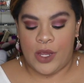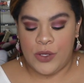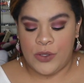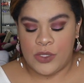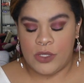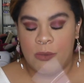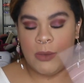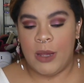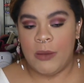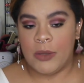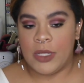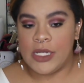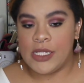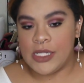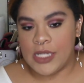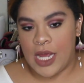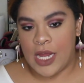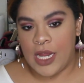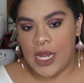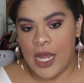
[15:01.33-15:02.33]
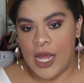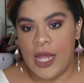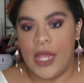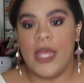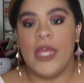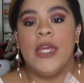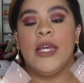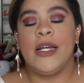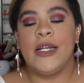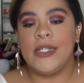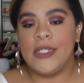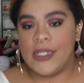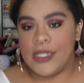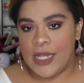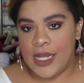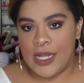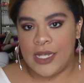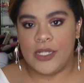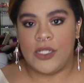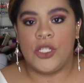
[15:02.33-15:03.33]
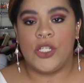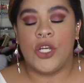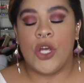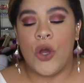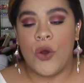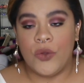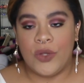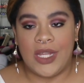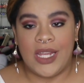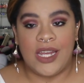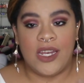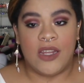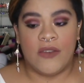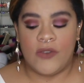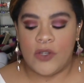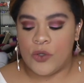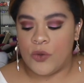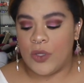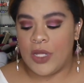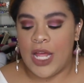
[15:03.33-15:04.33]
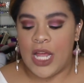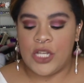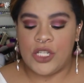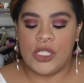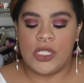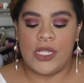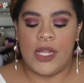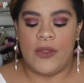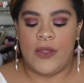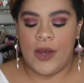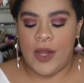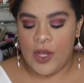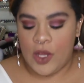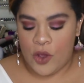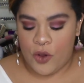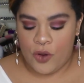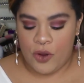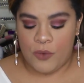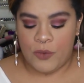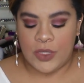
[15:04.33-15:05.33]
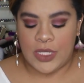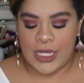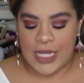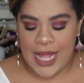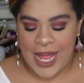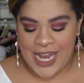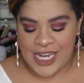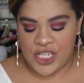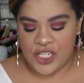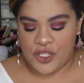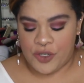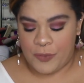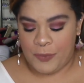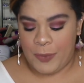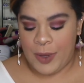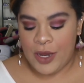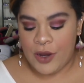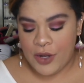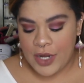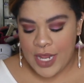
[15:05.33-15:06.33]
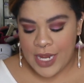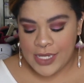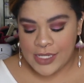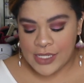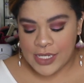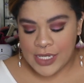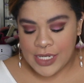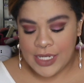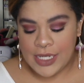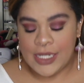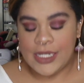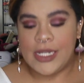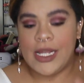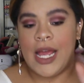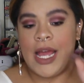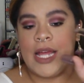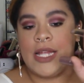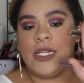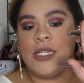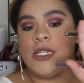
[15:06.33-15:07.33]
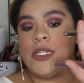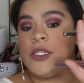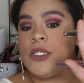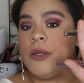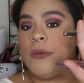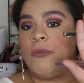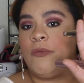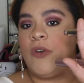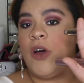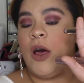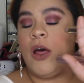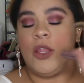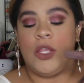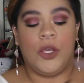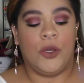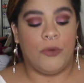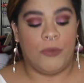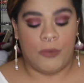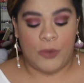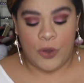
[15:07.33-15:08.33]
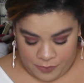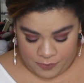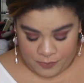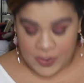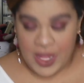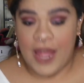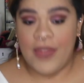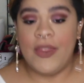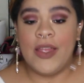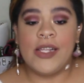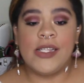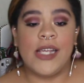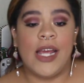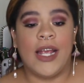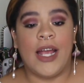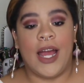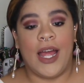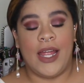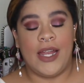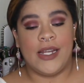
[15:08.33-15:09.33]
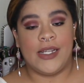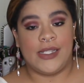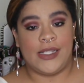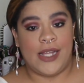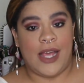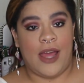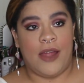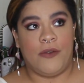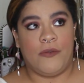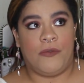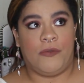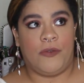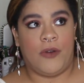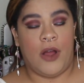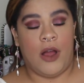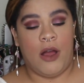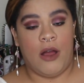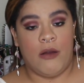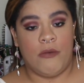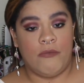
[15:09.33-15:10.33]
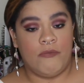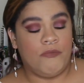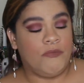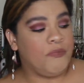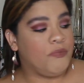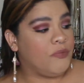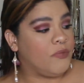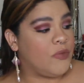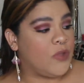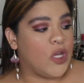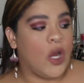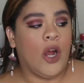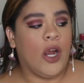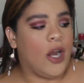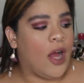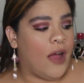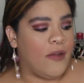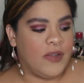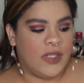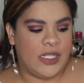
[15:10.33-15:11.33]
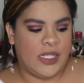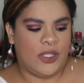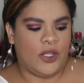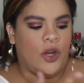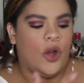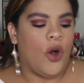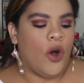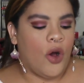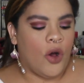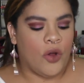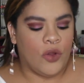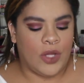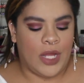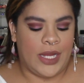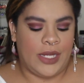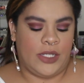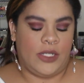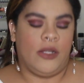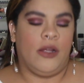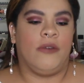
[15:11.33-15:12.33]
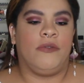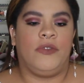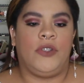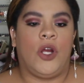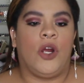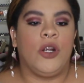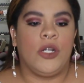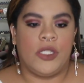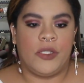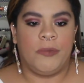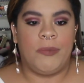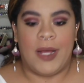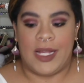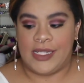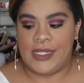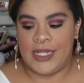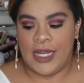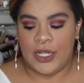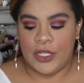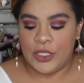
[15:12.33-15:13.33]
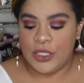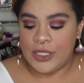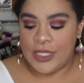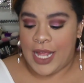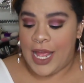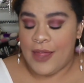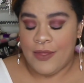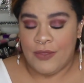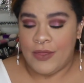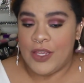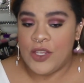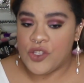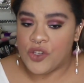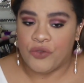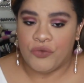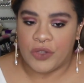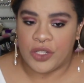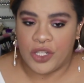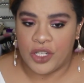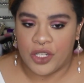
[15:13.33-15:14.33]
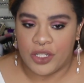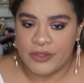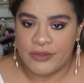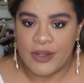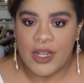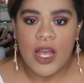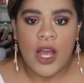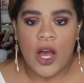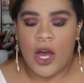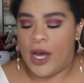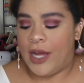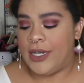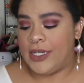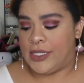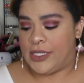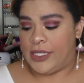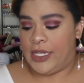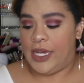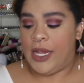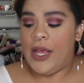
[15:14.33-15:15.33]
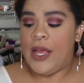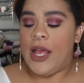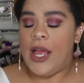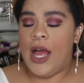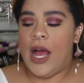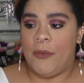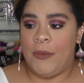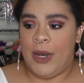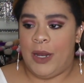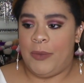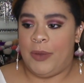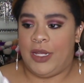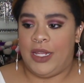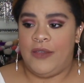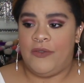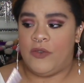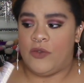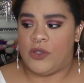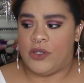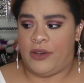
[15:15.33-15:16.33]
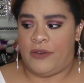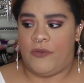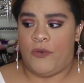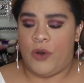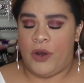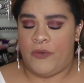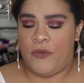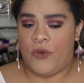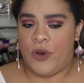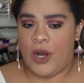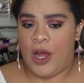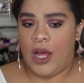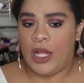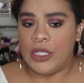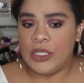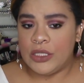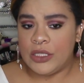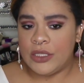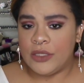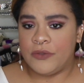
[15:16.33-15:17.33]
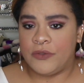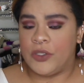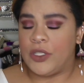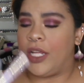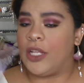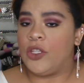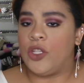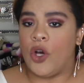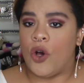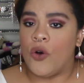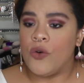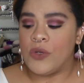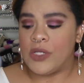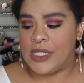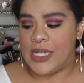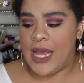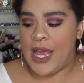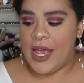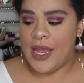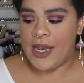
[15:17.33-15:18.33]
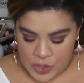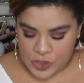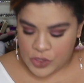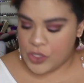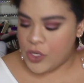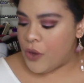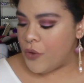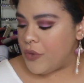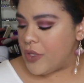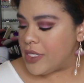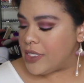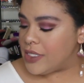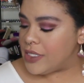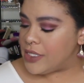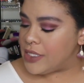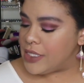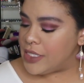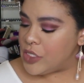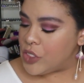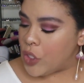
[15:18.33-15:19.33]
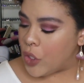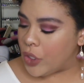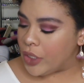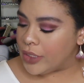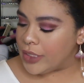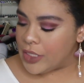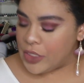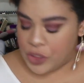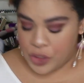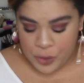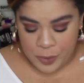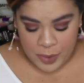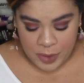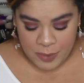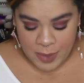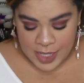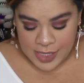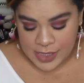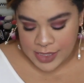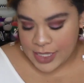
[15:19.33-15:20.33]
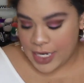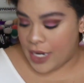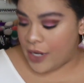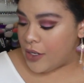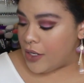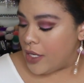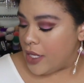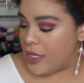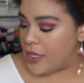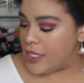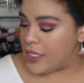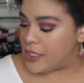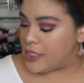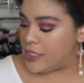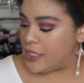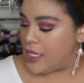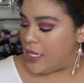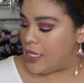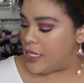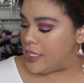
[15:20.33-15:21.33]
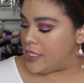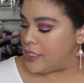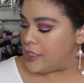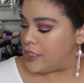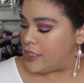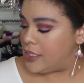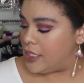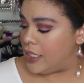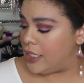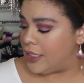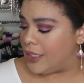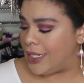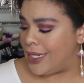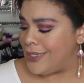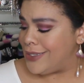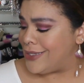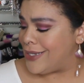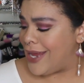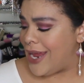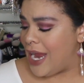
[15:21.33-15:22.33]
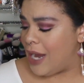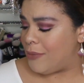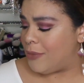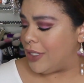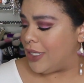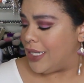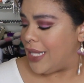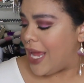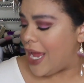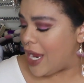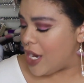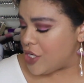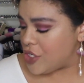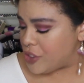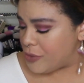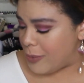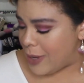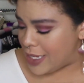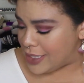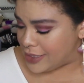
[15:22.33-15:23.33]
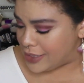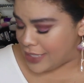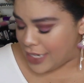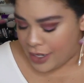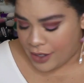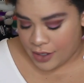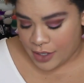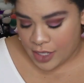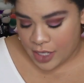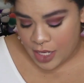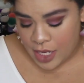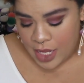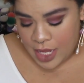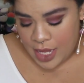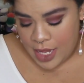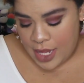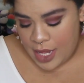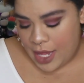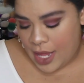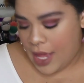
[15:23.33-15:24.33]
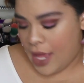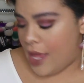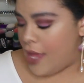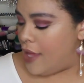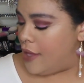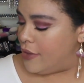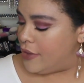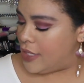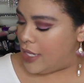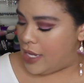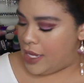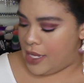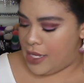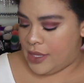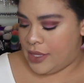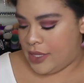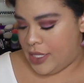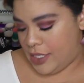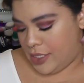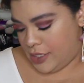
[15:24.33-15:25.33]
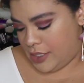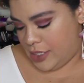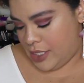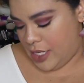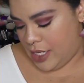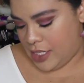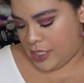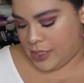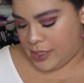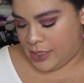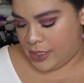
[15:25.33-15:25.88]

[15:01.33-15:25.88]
use the Maybelline Sky High to coat the individual lashes. And then I go in with the Lash Paradise to add some volume. And this I got in a set from Tarte. Obviously, they're all like of Tarte's bestsellers, and these are really good, honestly. And I believe it was like $44 for like the whole set. So this is the Tartelette Tubing Mascara. This is the Lights Camera Lash Mascara. And then this is